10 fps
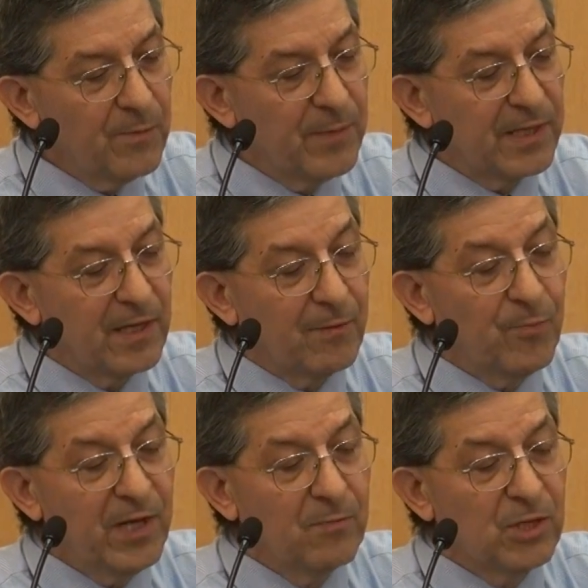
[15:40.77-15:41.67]
But there are
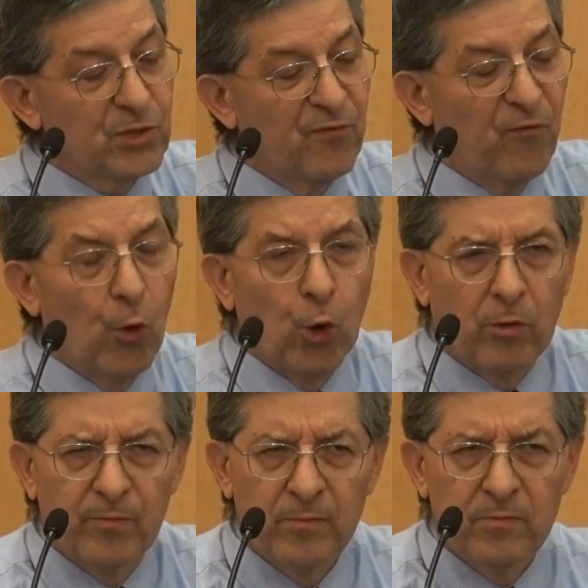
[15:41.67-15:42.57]
pretty much
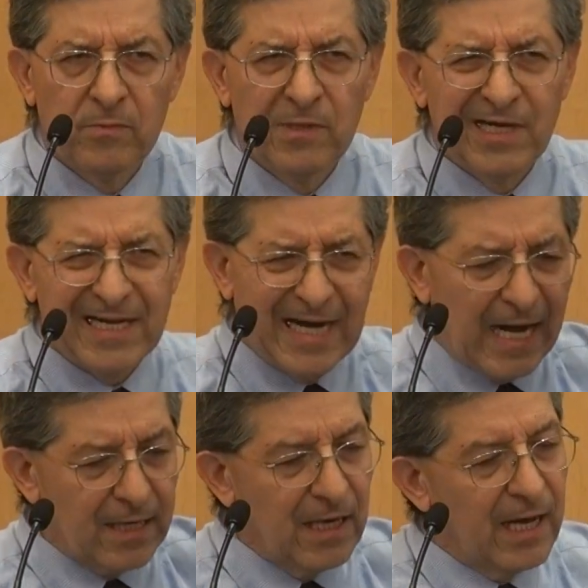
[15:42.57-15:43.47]
4
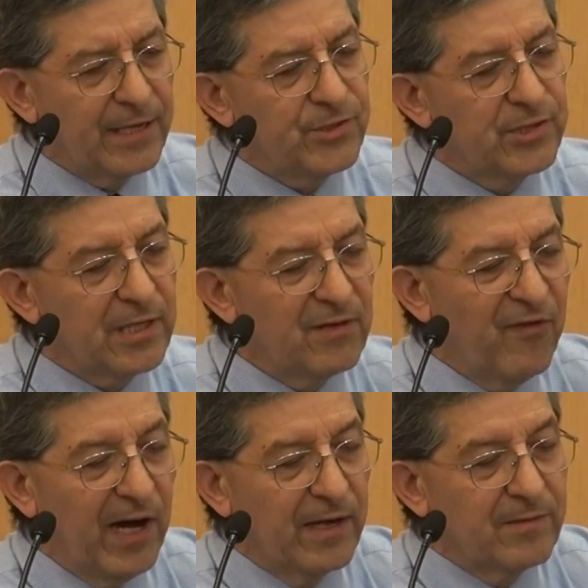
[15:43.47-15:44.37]
guidelines that
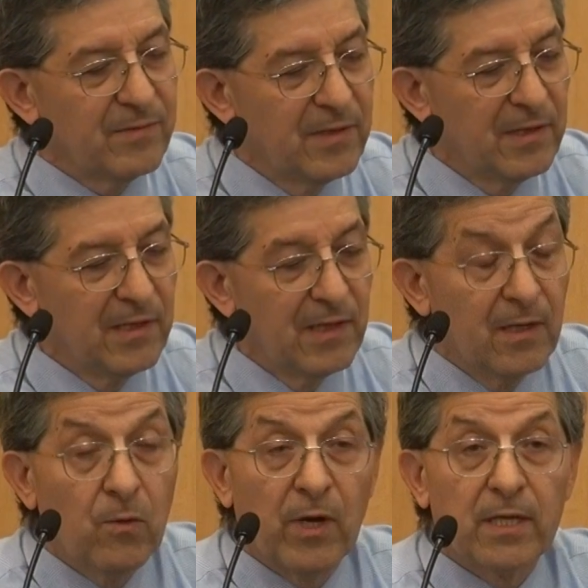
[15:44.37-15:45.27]
define
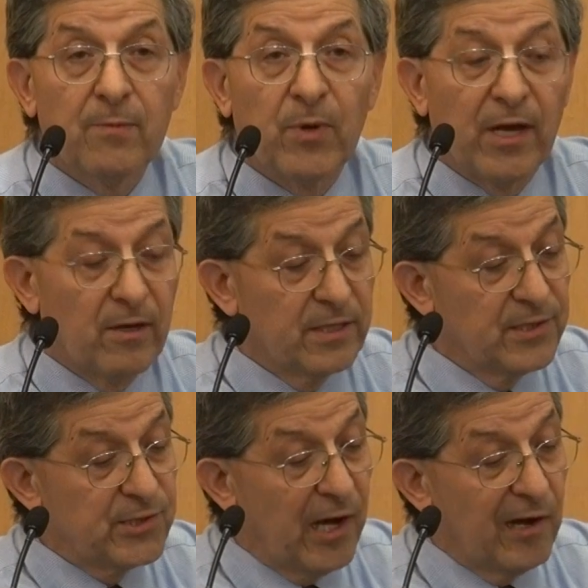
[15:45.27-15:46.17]
what the
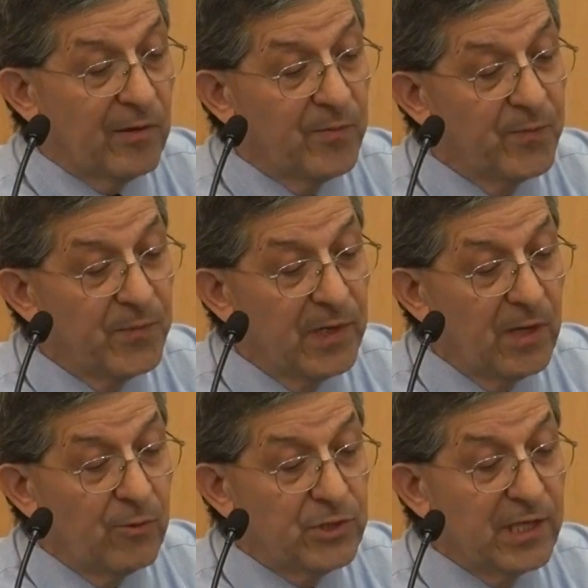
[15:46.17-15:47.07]
priorities are,
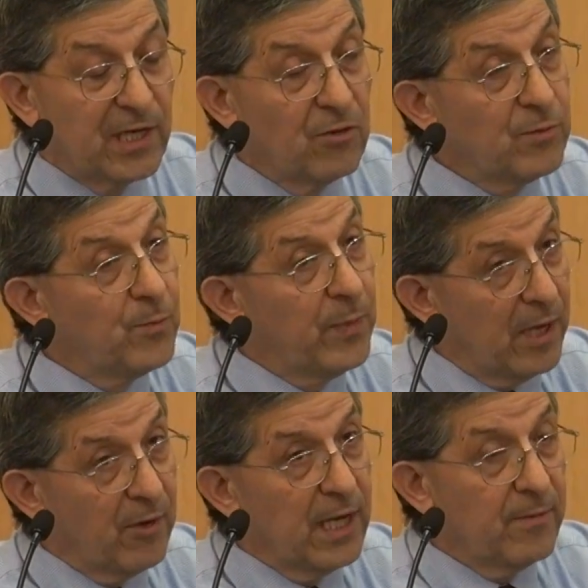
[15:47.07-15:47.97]
which include
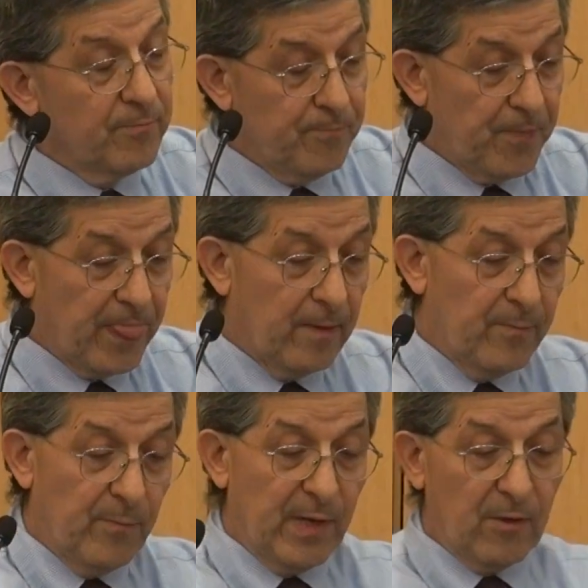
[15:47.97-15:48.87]
very,
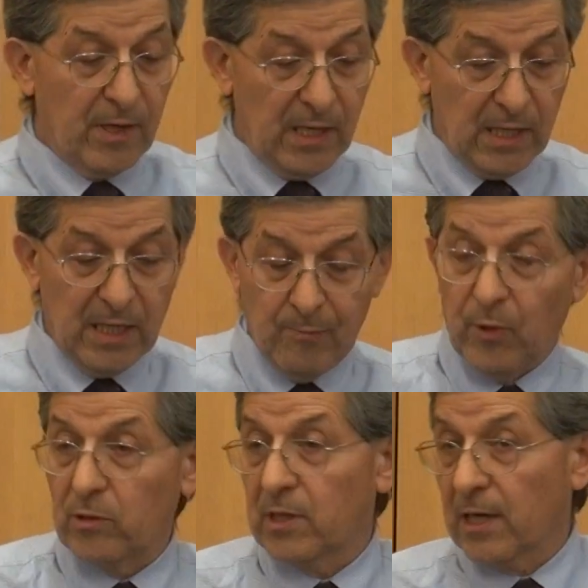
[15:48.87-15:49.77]
very
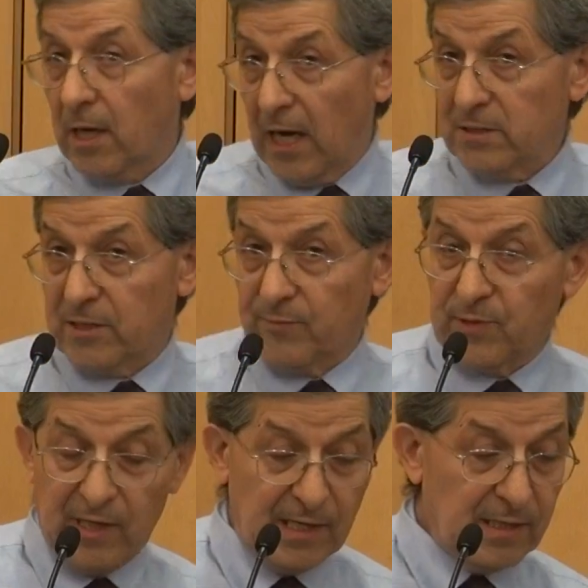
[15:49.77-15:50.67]
important concepts,
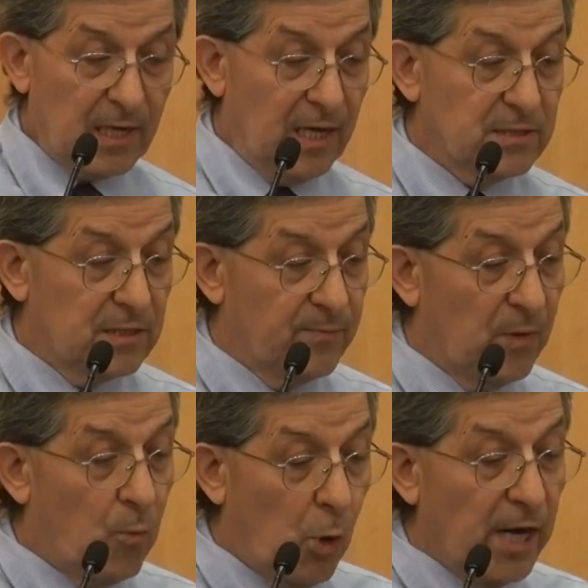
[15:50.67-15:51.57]
like the concept
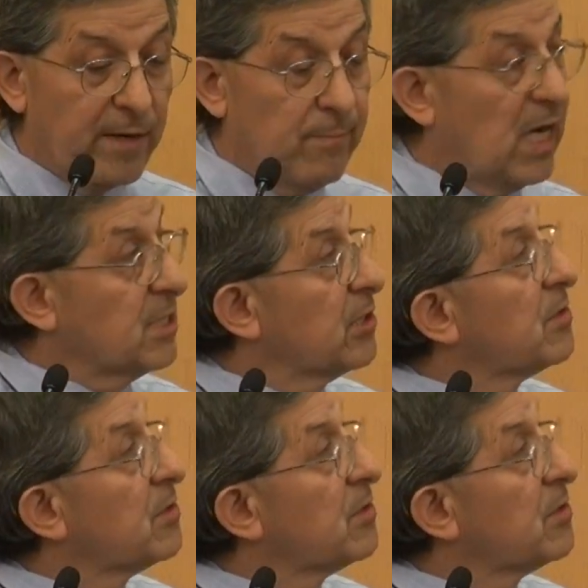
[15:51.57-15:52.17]
of water budget,